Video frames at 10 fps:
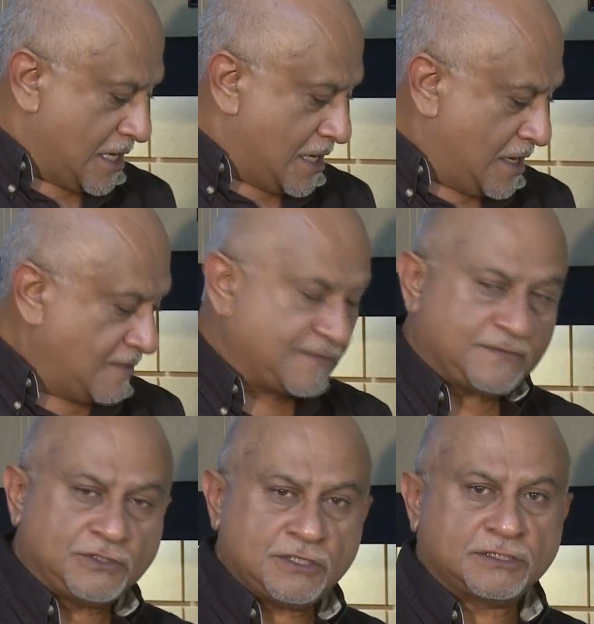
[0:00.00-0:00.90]

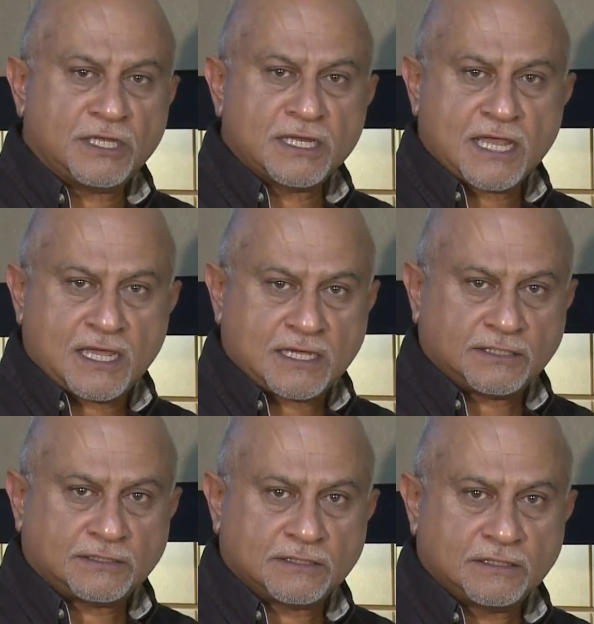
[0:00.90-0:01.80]
if just in
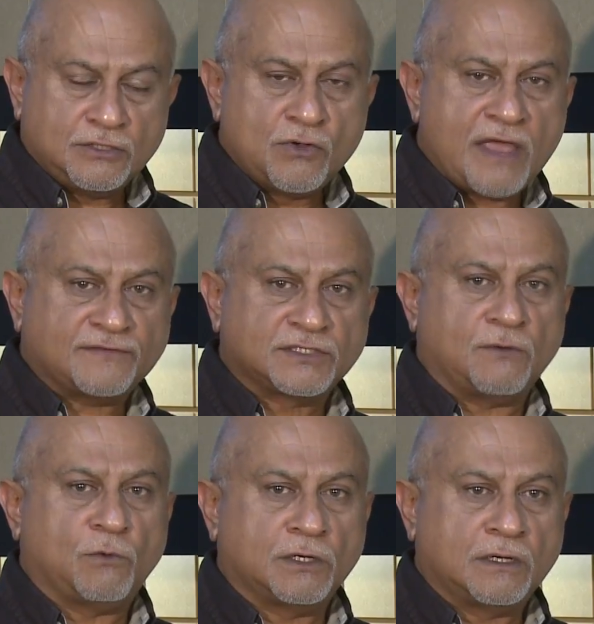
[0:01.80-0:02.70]
case you have
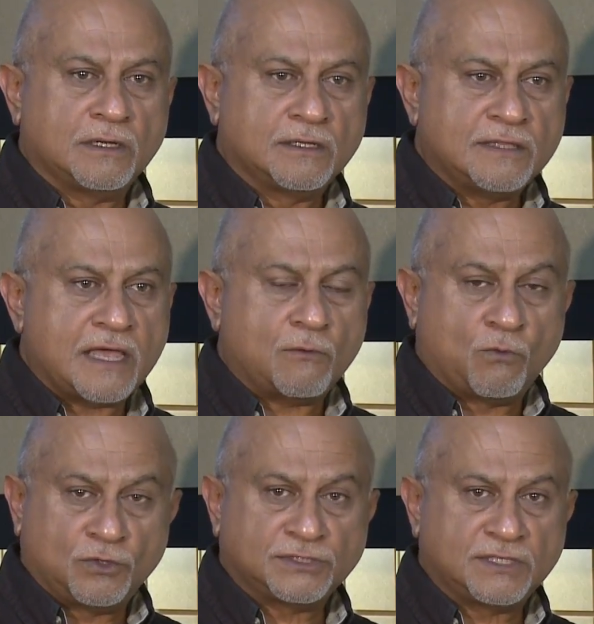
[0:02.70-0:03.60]
someone that
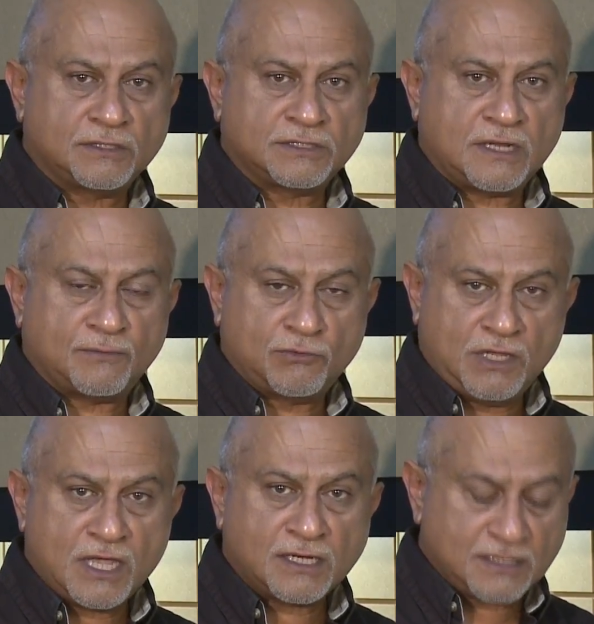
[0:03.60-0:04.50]
wants their stamp
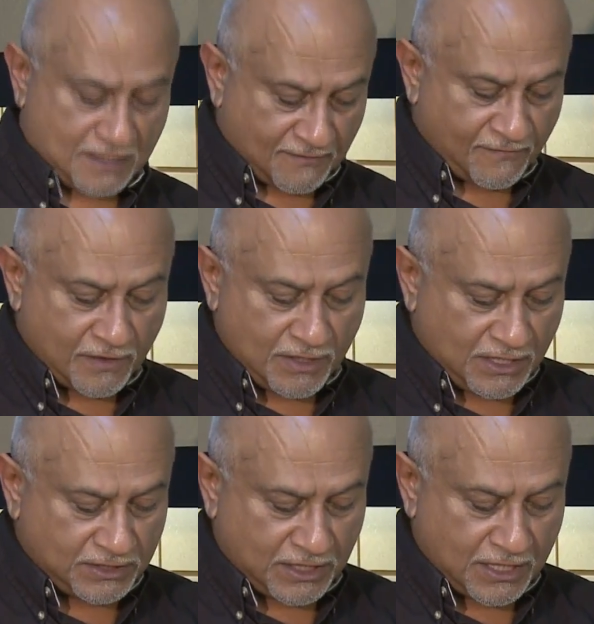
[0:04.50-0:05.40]
re-inked, very
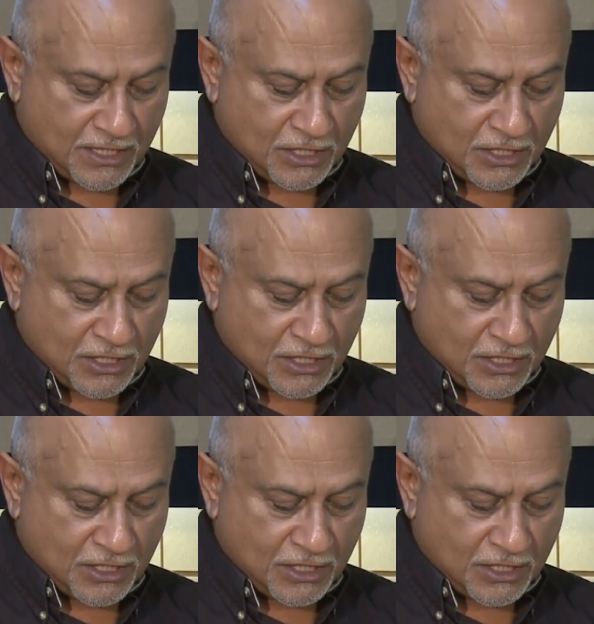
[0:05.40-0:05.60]
easy.